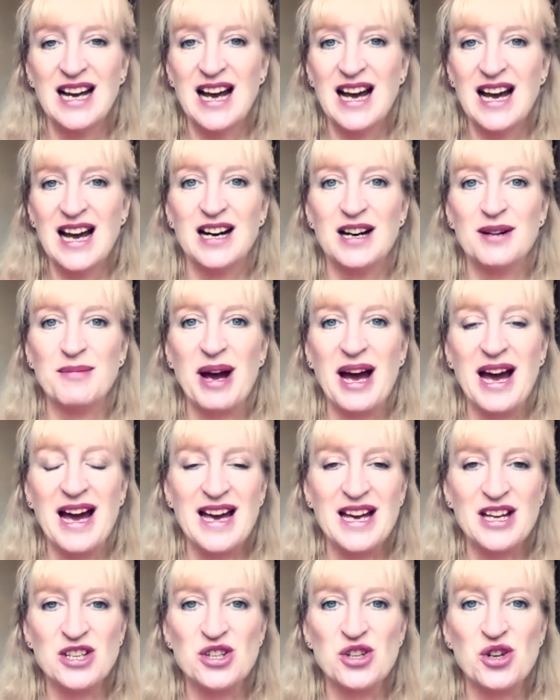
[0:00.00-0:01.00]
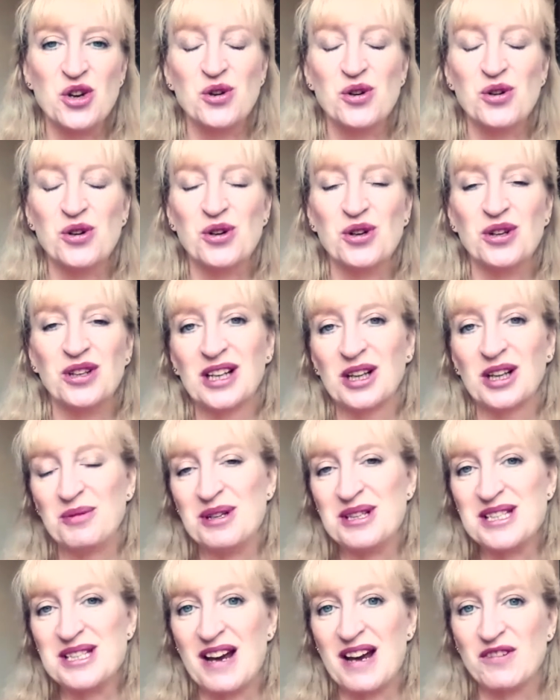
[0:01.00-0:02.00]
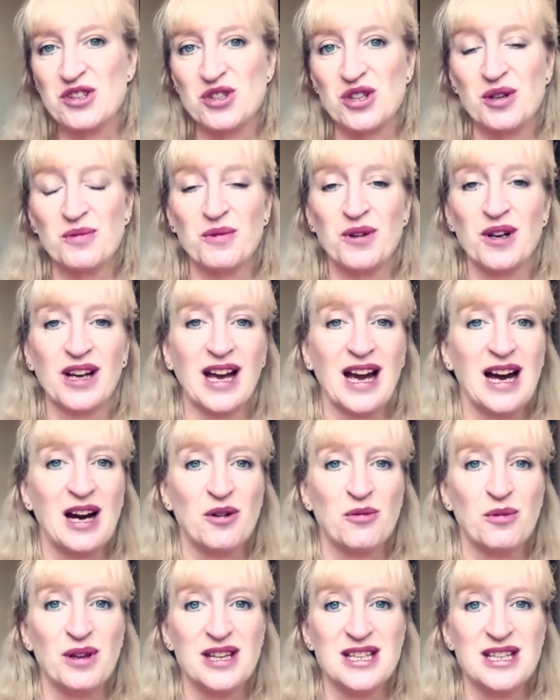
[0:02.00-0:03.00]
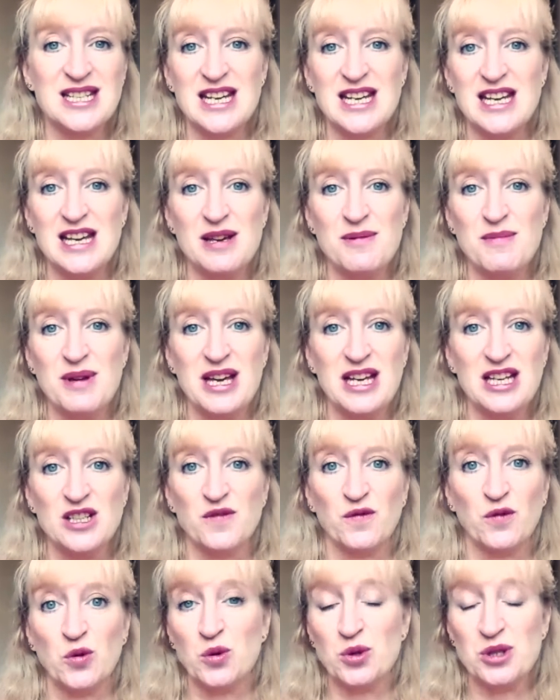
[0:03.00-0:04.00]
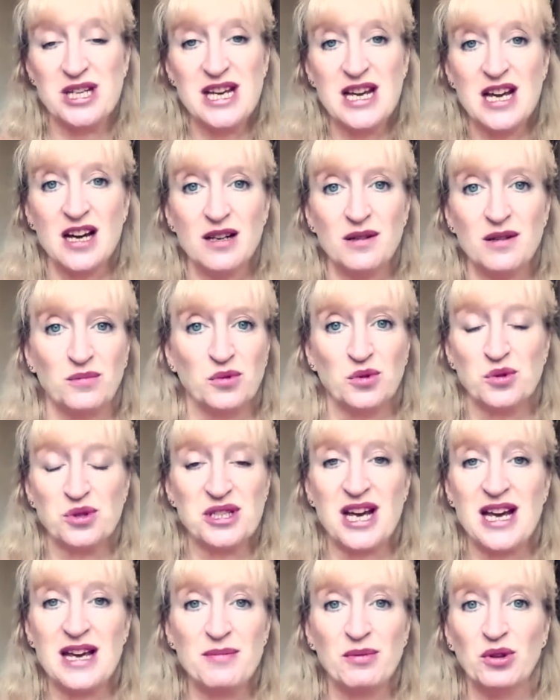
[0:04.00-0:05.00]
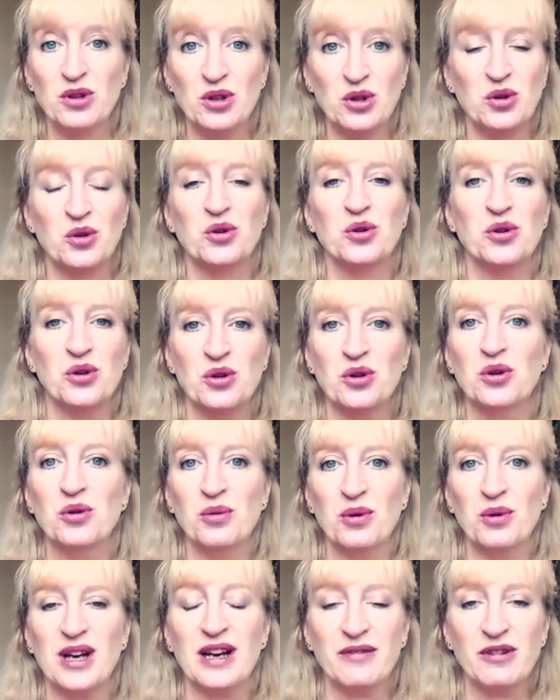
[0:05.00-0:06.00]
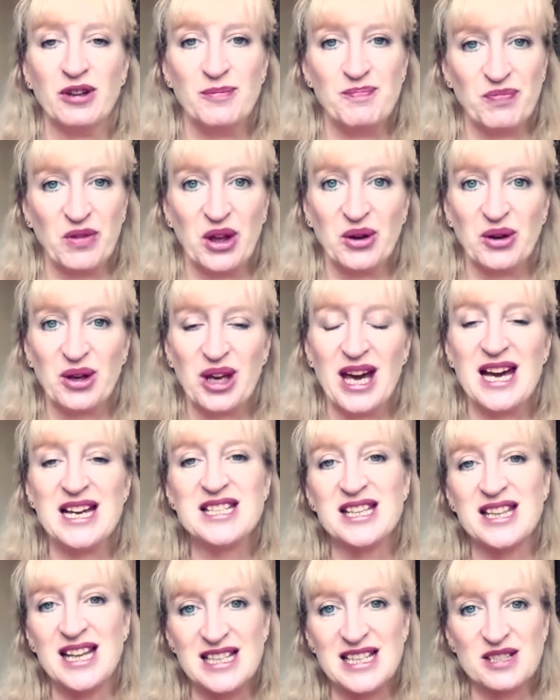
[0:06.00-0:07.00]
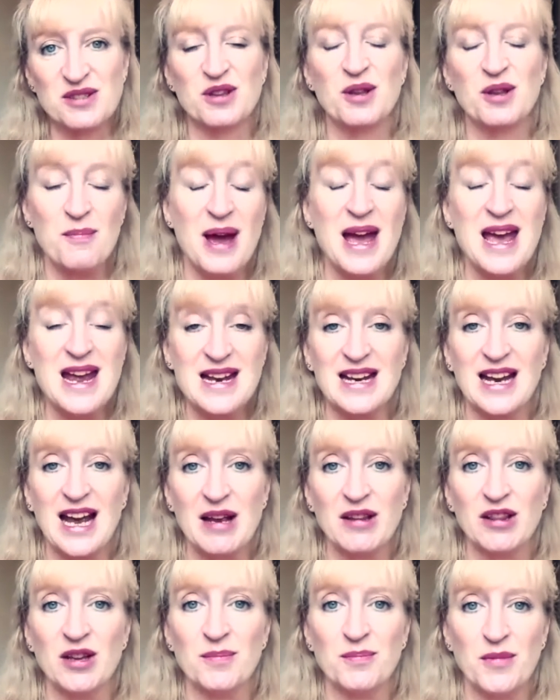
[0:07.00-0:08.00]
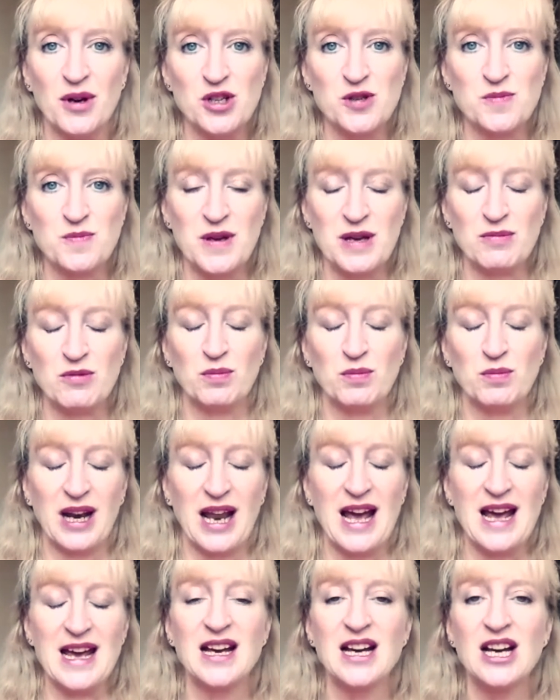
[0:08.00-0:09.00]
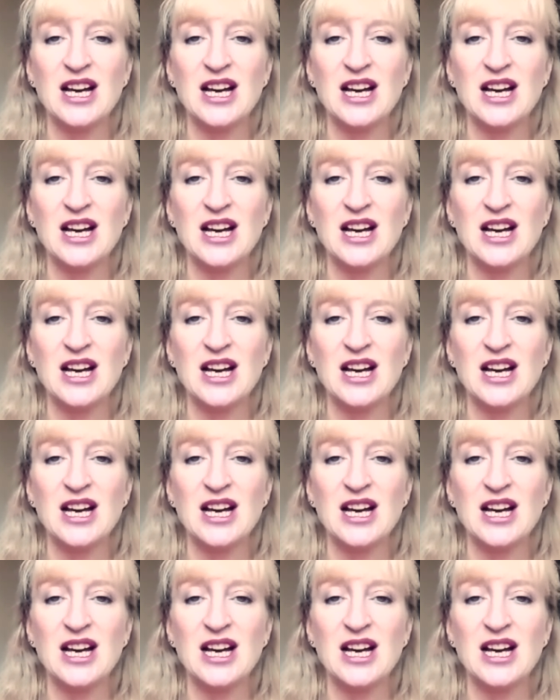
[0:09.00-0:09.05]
And your little ones have to try and work out whether T means for teacup or table or whatever. Okay, so that's the main game that most people play.